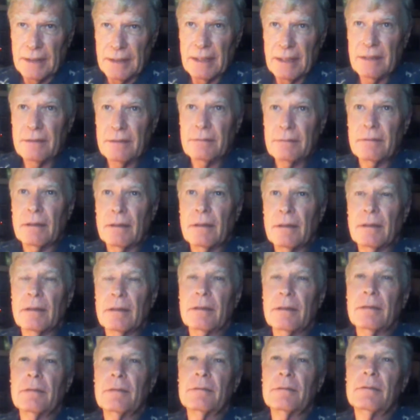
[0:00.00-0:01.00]
Again,
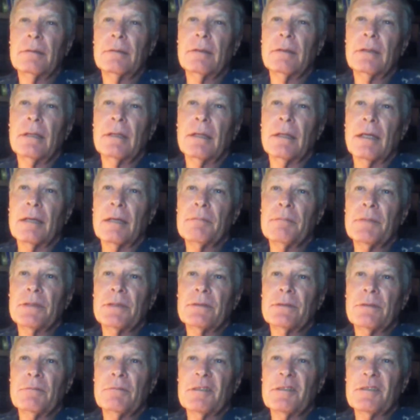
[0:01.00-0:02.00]
I
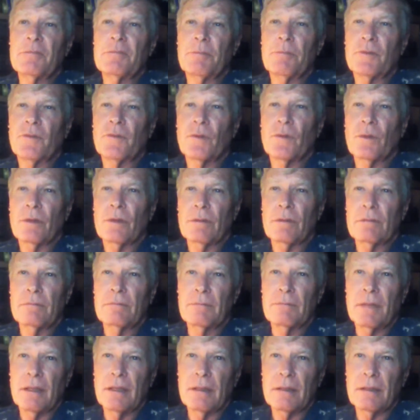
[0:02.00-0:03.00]
mentioned this before.
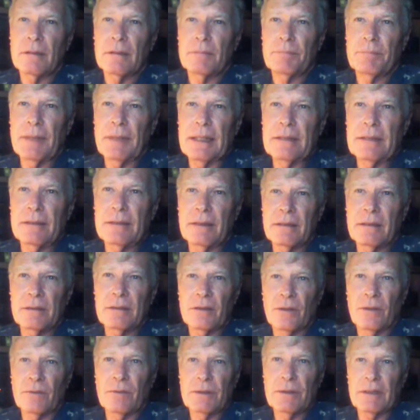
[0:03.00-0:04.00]
Bad
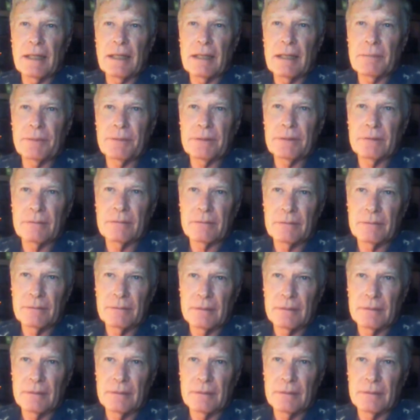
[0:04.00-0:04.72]
things always happen.